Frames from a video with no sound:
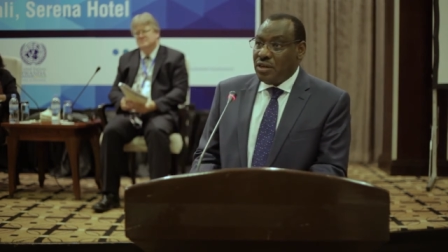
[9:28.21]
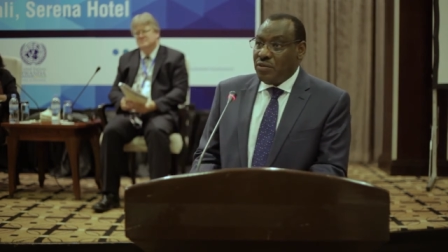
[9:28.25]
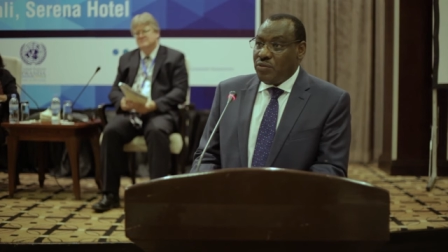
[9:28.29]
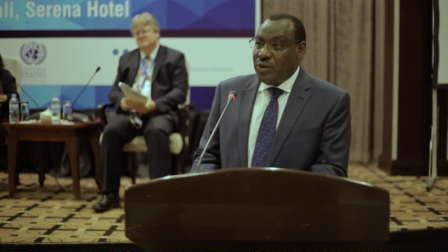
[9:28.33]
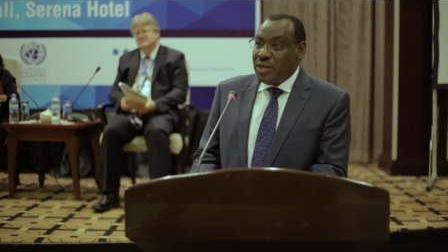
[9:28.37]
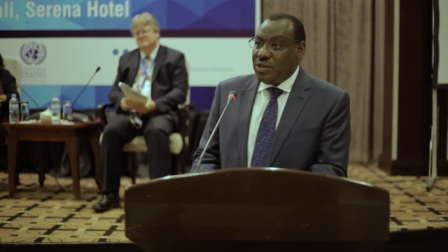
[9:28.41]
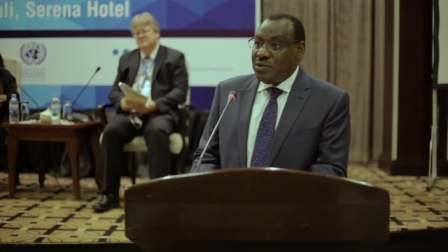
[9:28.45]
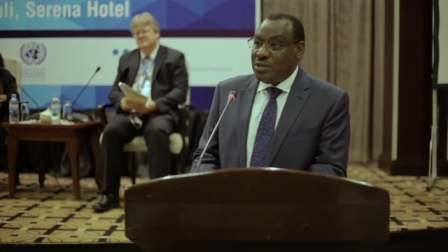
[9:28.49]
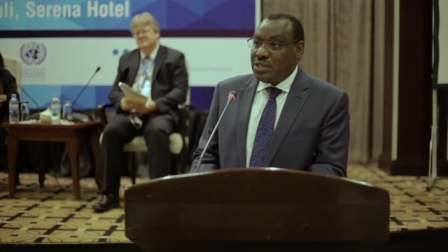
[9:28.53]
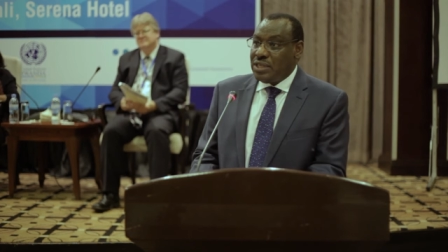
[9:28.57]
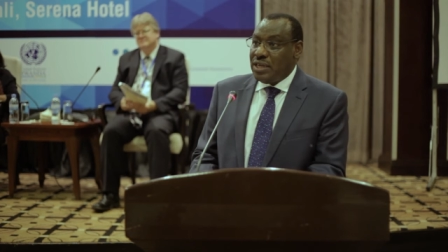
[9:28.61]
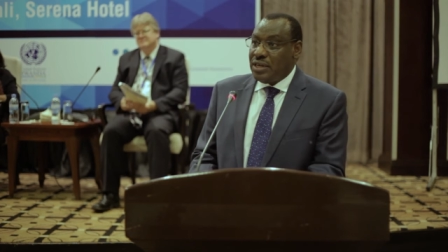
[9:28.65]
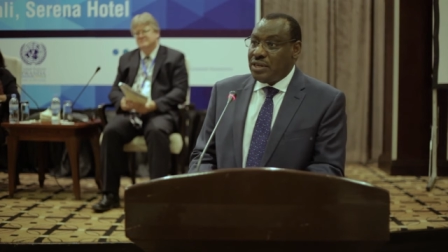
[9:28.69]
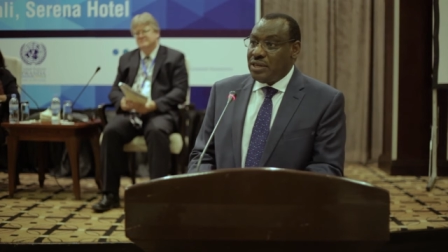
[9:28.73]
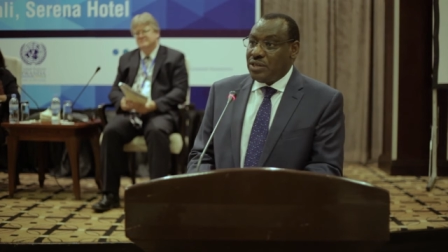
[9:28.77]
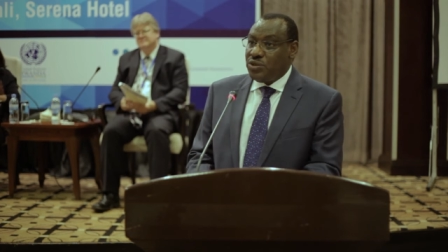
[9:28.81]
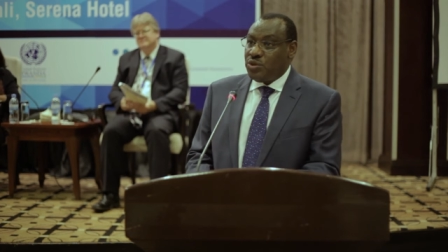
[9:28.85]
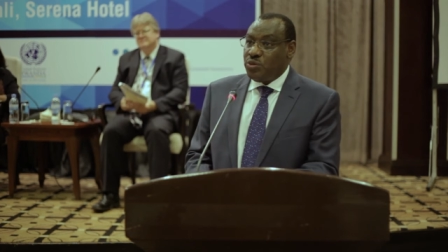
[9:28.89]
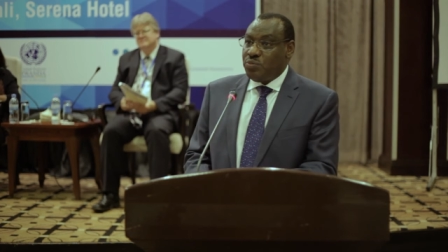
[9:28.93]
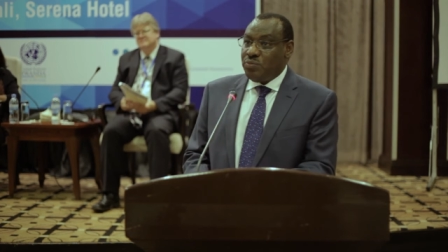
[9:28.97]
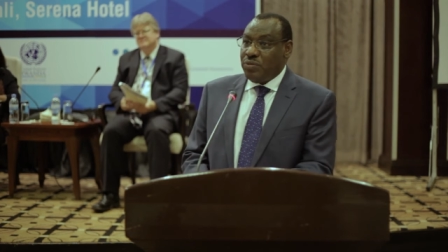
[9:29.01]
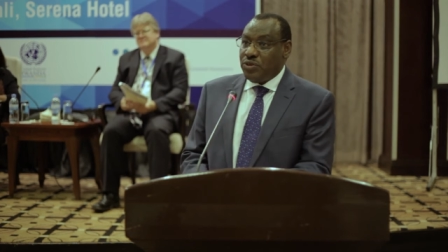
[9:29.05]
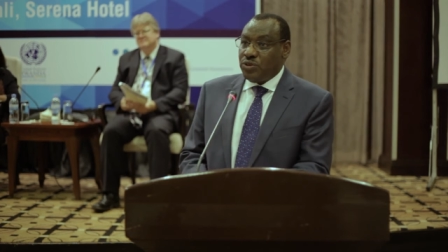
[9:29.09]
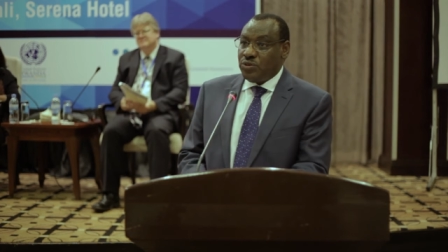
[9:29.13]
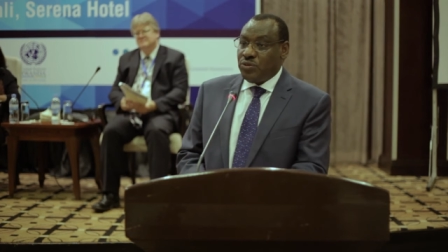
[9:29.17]
when we take it
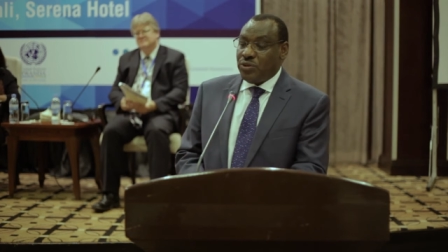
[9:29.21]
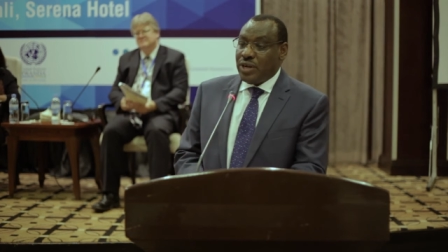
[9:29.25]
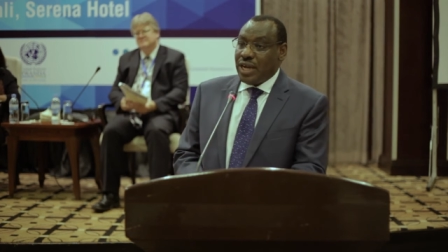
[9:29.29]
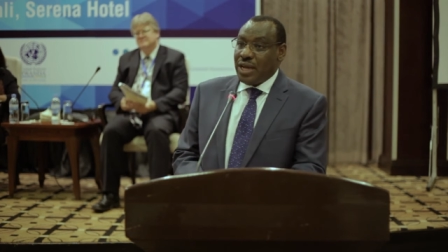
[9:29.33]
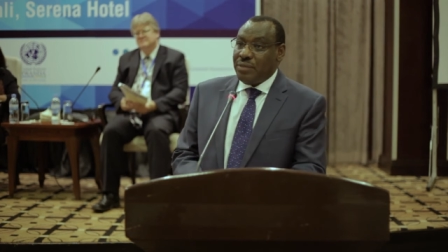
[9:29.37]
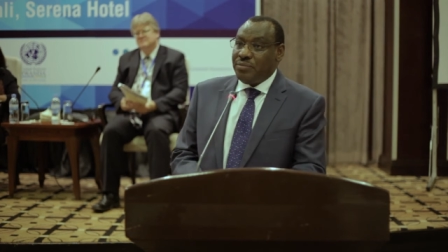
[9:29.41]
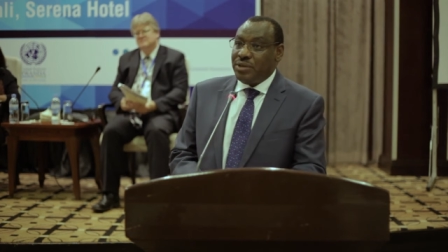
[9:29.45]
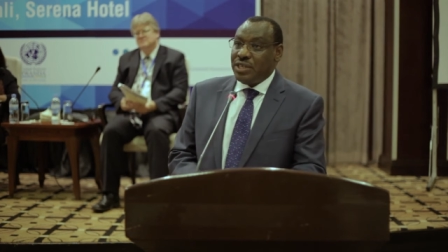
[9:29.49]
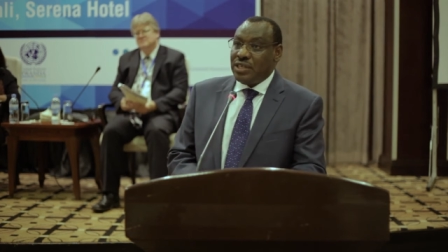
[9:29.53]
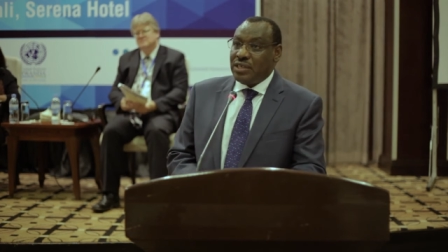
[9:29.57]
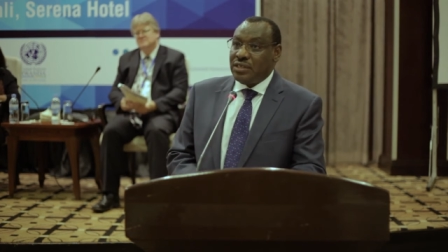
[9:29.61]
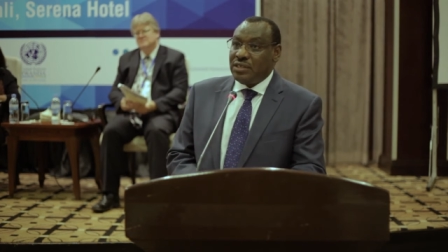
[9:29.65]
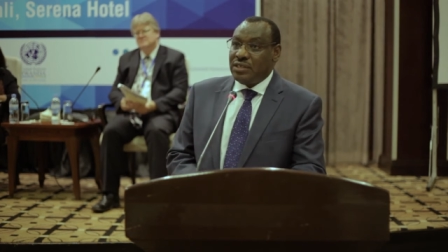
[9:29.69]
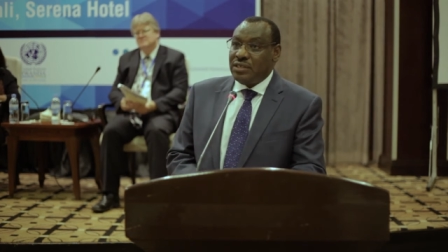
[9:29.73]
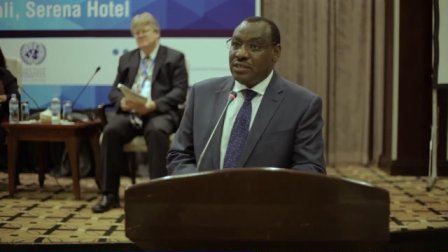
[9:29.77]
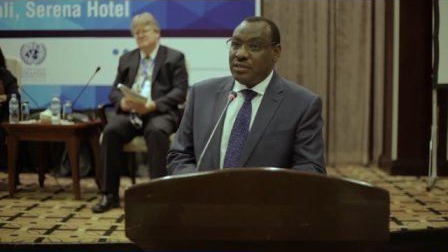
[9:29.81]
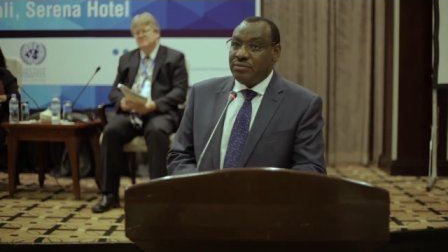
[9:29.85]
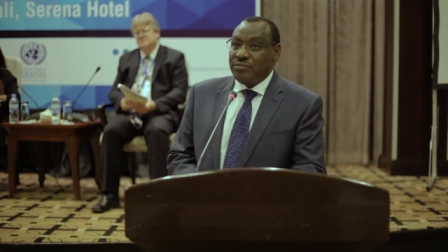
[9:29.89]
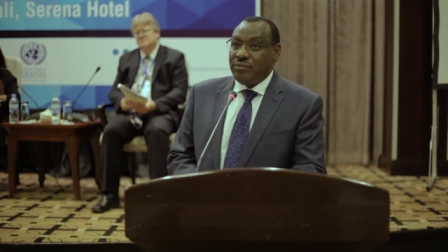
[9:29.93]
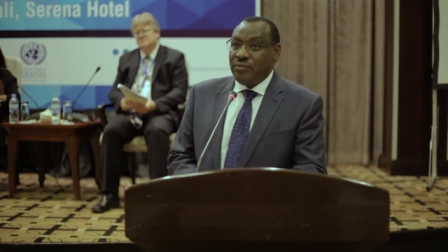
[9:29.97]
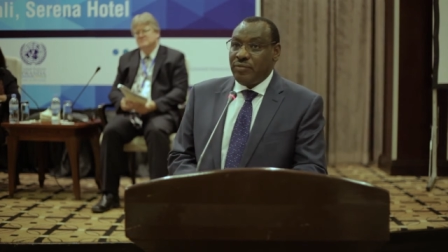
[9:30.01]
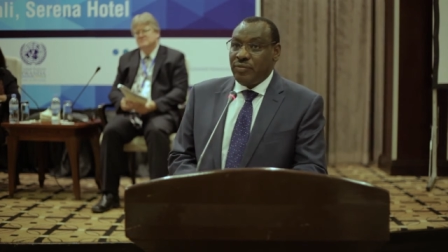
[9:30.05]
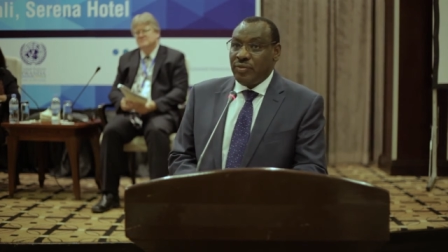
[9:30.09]
to, to cabinet.